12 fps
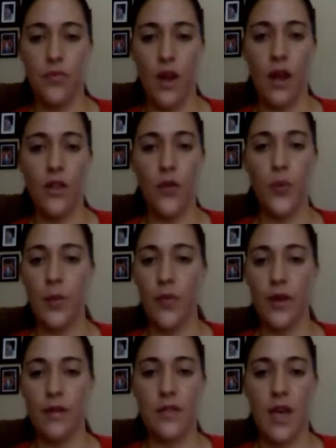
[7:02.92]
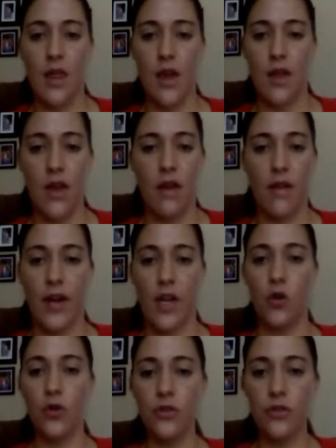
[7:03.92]
other people have said that they've had
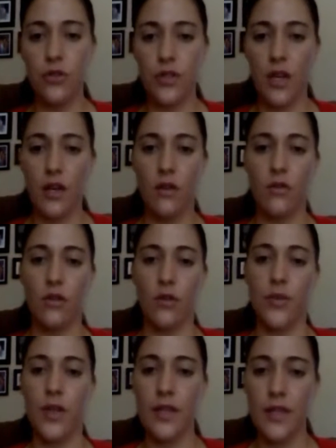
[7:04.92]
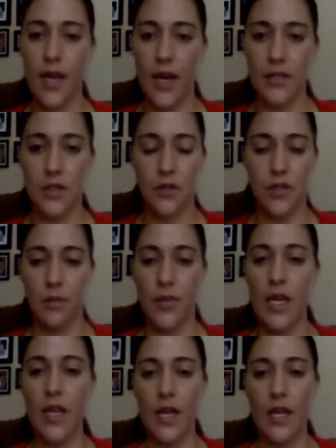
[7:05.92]
an ultrasound or a blood test or
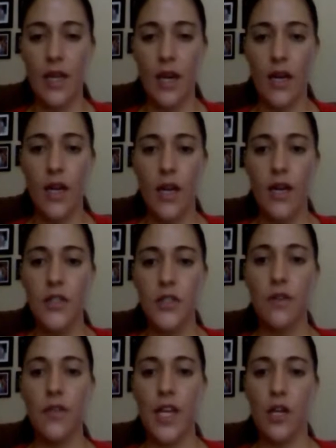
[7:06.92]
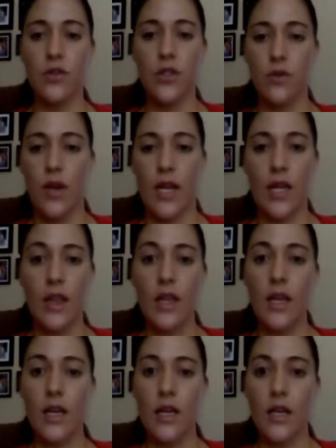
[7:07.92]
something like that. So if they don't do
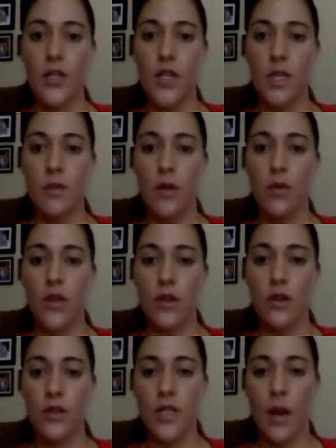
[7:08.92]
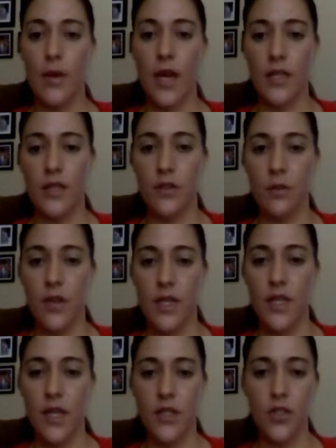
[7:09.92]
anything and I just meet with the nurse, I'm going to ask for a
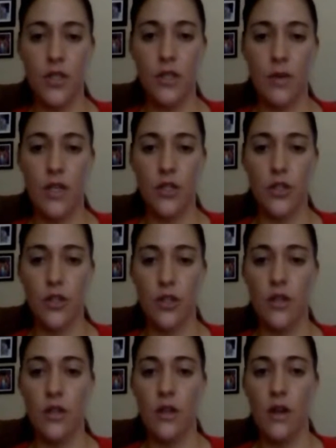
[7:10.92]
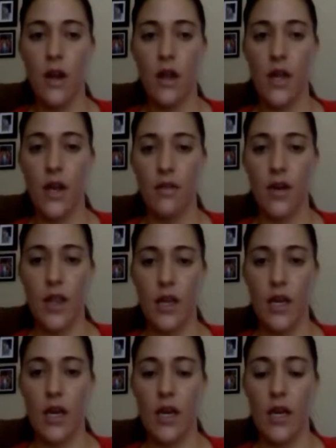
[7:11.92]
blood test just to make sure that
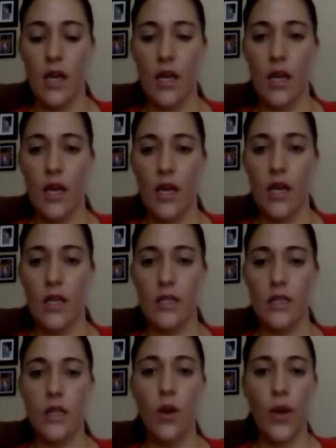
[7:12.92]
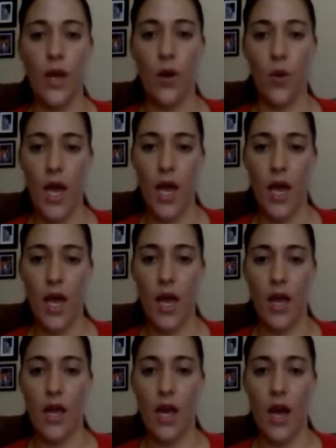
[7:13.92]
everything is going
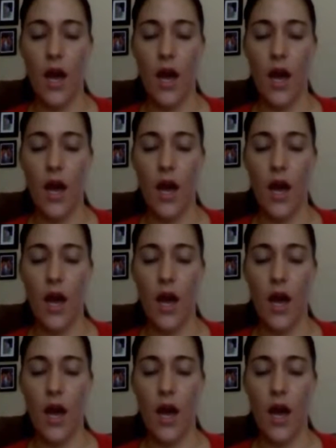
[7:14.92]
okay.